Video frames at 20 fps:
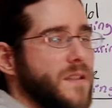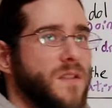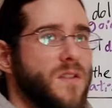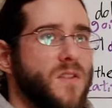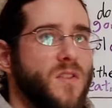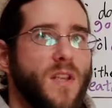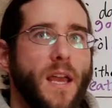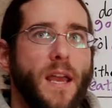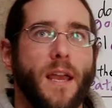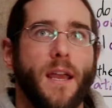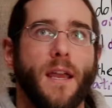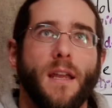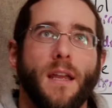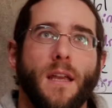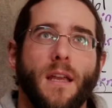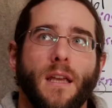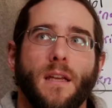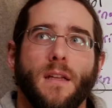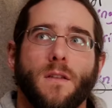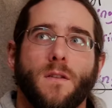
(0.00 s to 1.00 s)
say
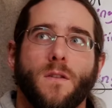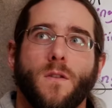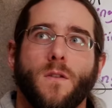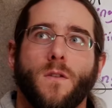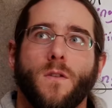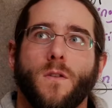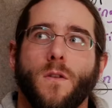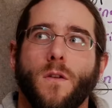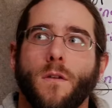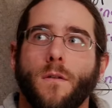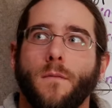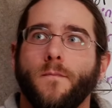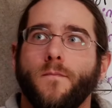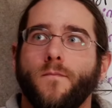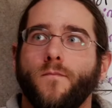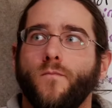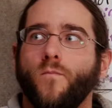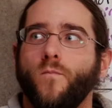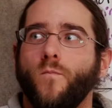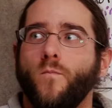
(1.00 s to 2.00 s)
it's
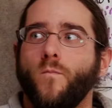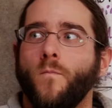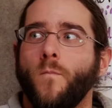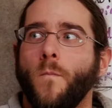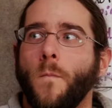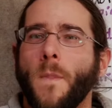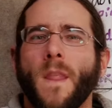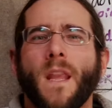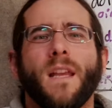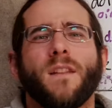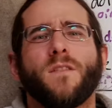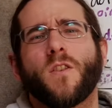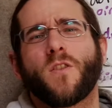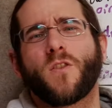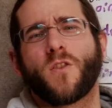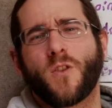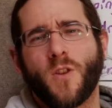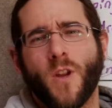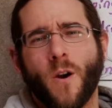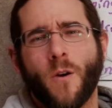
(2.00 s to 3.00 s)
a
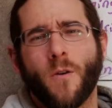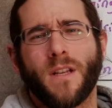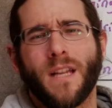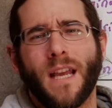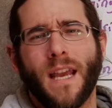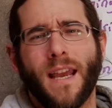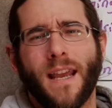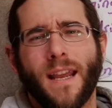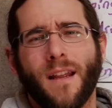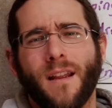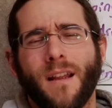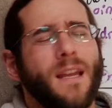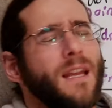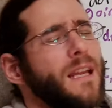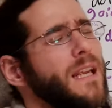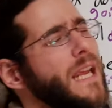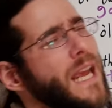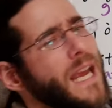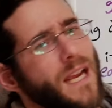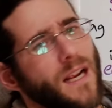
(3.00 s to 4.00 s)
snow day,
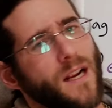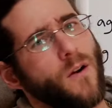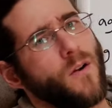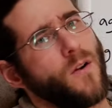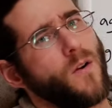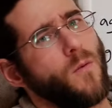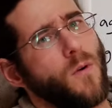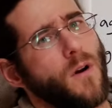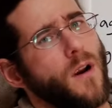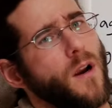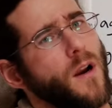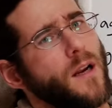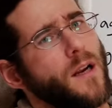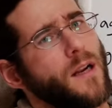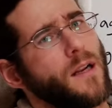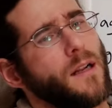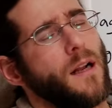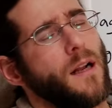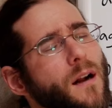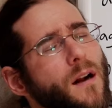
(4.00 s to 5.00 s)
can't go to
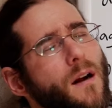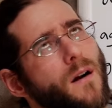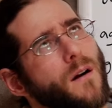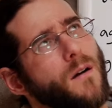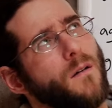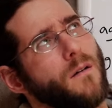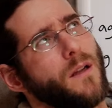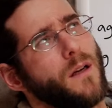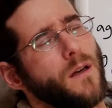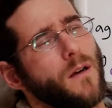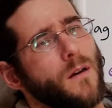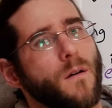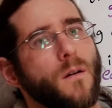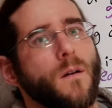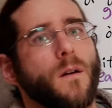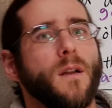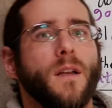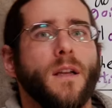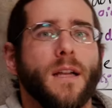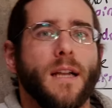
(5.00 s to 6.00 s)
work. Oh no,
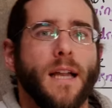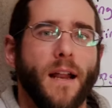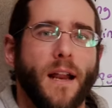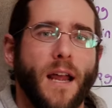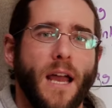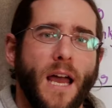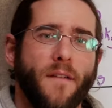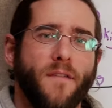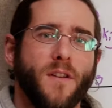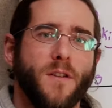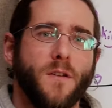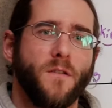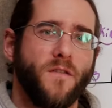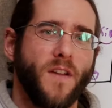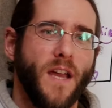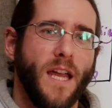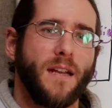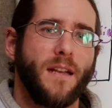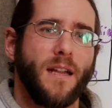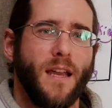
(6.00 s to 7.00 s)
gotta have a
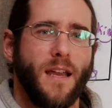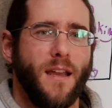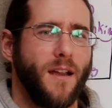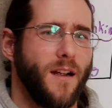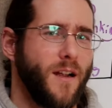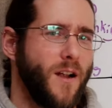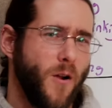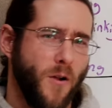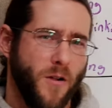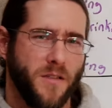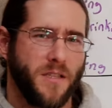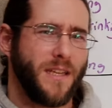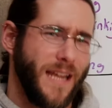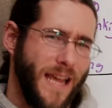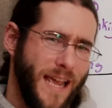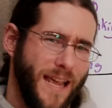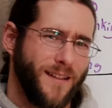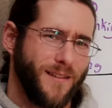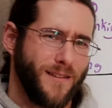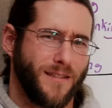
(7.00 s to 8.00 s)
duvet day, a cozy
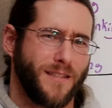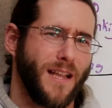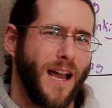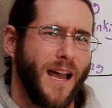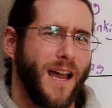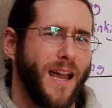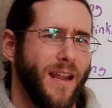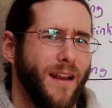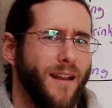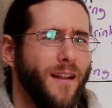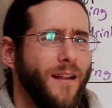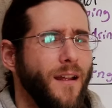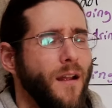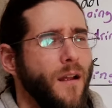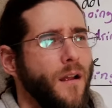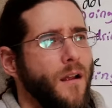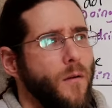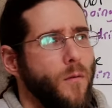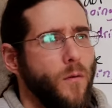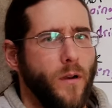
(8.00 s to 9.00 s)
day inside
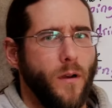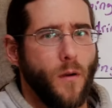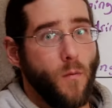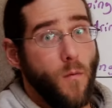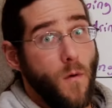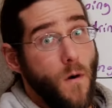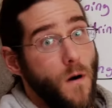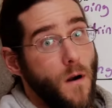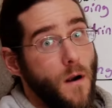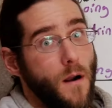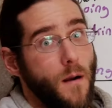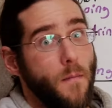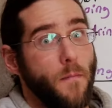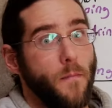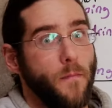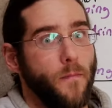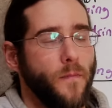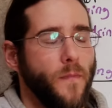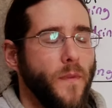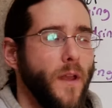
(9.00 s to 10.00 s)
where you're warm.
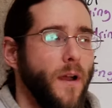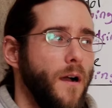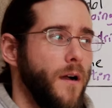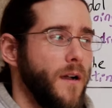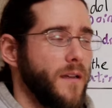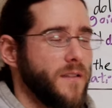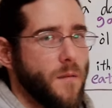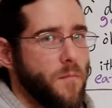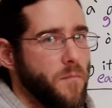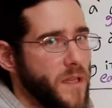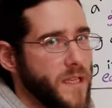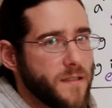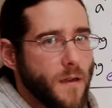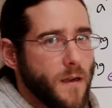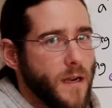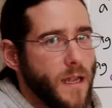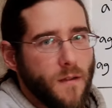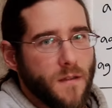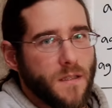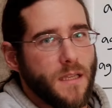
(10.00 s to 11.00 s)
Oh, it's a
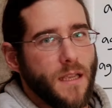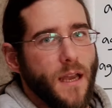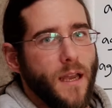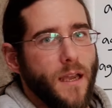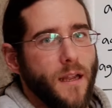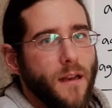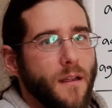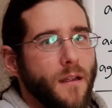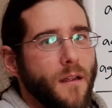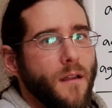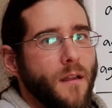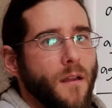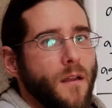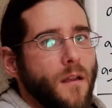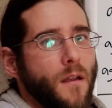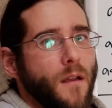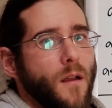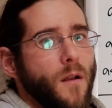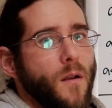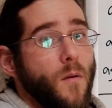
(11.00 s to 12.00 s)
blizzard outside.
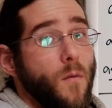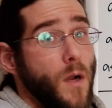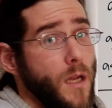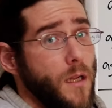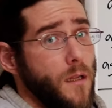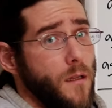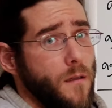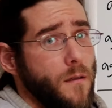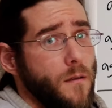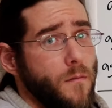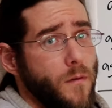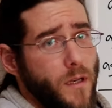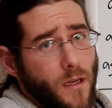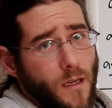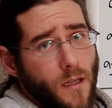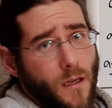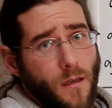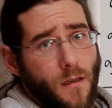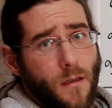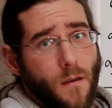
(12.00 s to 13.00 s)
Well, what are you
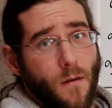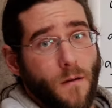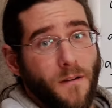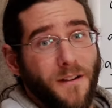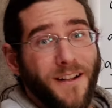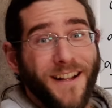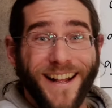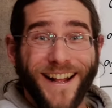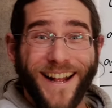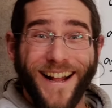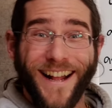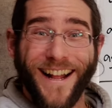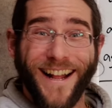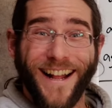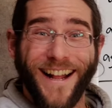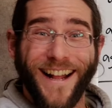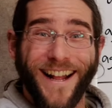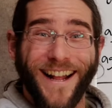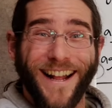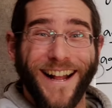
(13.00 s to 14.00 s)
going to do?
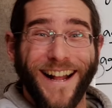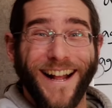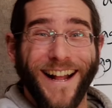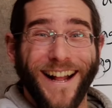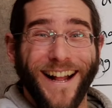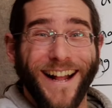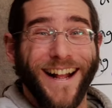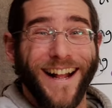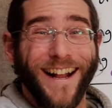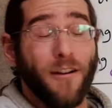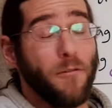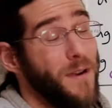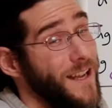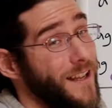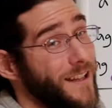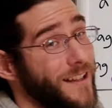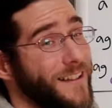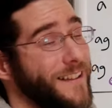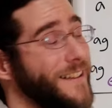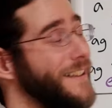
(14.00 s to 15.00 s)

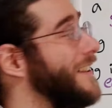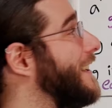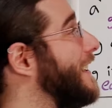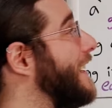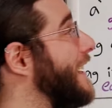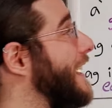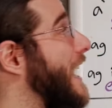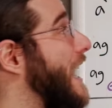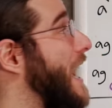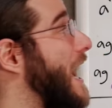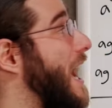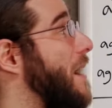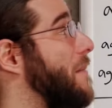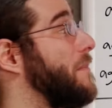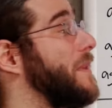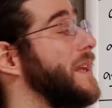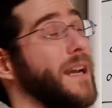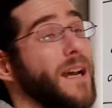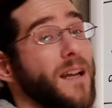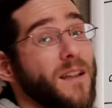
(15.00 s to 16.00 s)
Well,
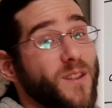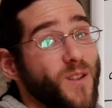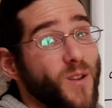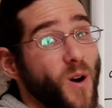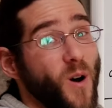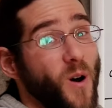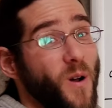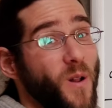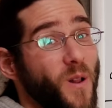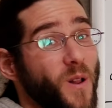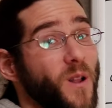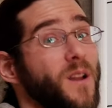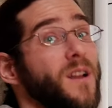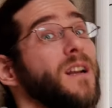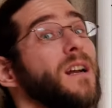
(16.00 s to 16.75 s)
hami adol